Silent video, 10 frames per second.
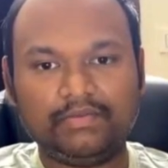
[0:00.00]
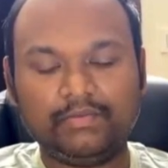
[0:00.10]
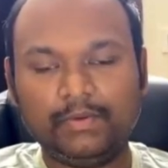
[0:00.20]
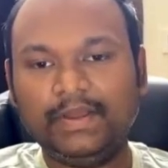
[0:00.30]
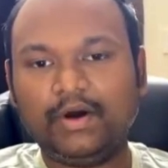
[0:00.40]

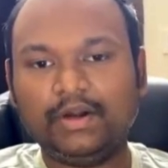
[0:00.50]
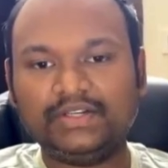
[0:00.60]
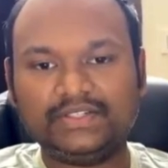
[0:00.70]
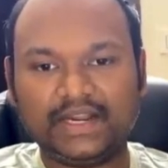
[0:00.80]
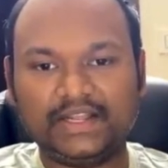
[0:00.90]

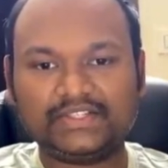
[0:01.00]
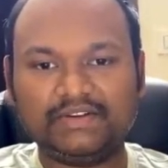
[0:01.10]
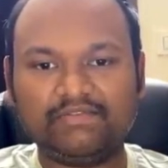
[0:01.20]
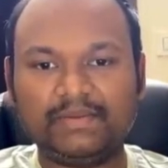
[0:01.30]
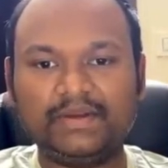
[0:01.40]
on collection
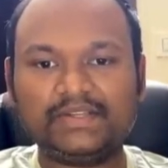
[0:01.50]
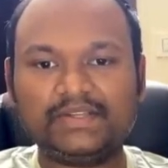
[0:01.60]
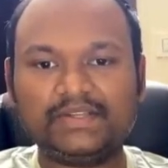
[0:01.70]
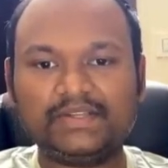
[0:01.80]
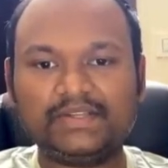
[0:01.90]
frameworks.
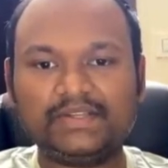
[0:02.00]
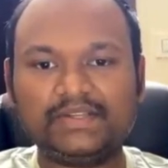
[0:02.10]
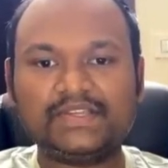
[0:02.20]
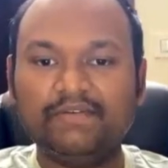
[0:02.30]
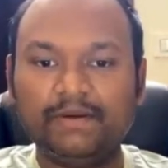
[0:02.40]
And
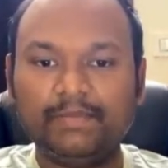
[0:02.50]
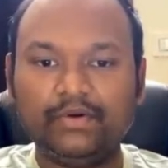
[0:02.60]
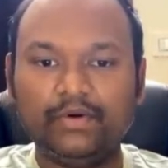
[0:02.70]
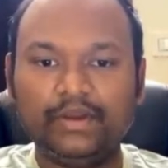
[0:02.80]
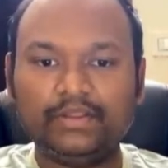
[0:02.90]
then we will be
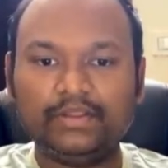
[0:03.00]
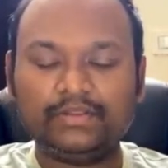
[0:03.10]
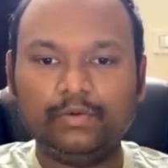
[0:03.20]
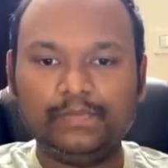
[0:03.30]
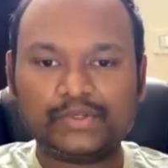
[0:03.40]
going through
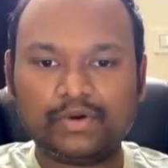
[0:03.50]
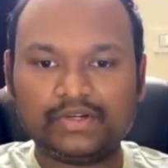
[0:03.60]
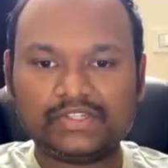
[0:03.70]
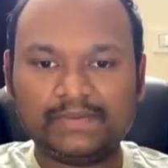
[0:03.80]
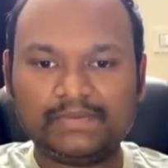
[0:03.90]
OOPS
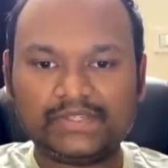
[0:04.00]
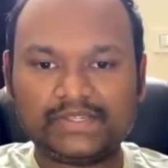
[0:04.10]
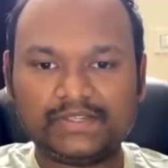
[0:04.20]
concepts.